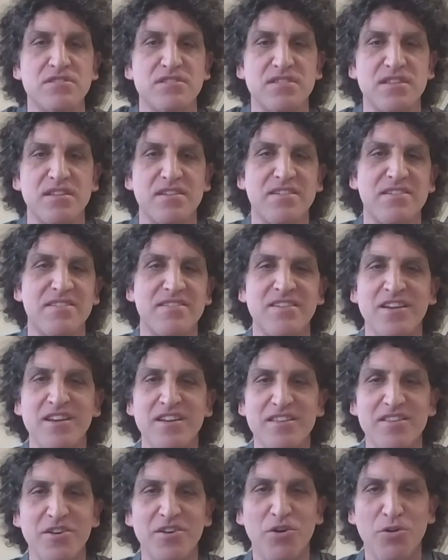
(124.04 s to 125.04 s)
course, uh,
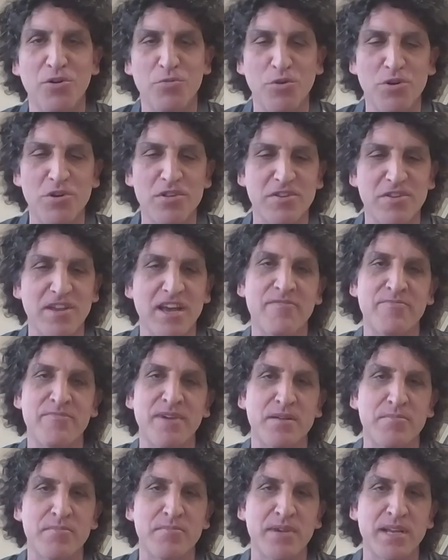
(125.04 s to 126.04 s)
the whole world, you have
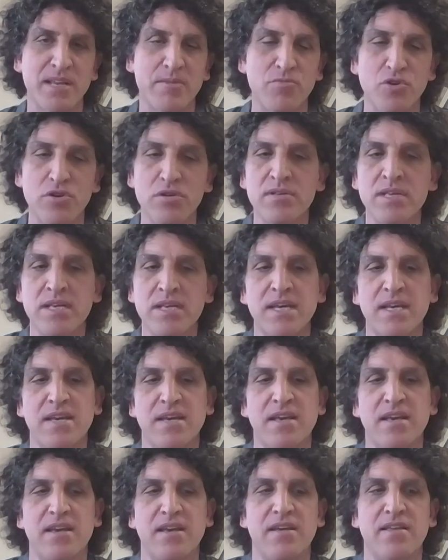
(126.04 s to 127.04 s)
many more.
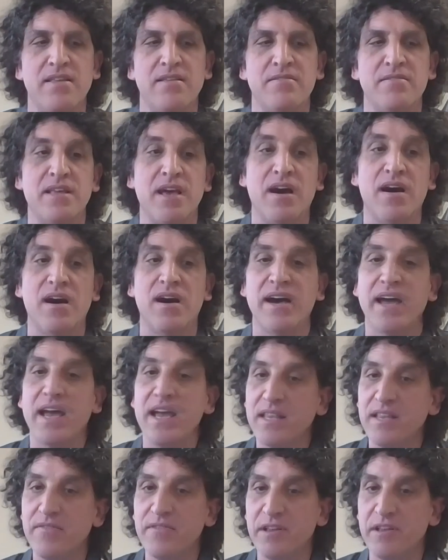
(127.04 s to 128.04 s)
They are
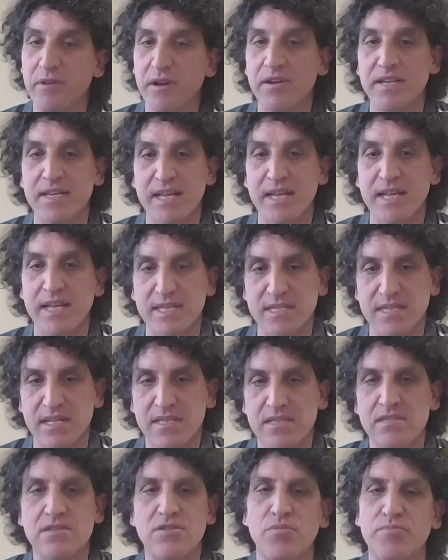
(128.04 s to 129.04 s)
relatively rare in that
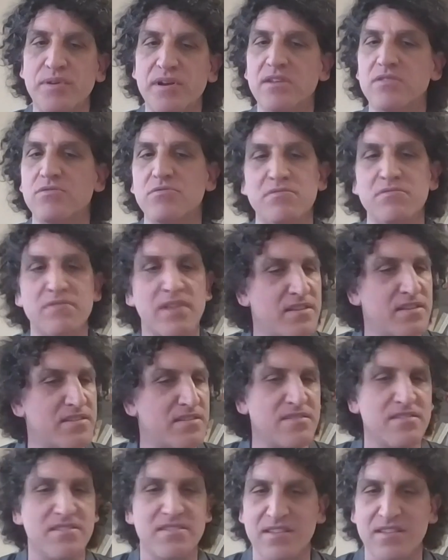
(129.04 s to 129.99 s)
sense compared to this,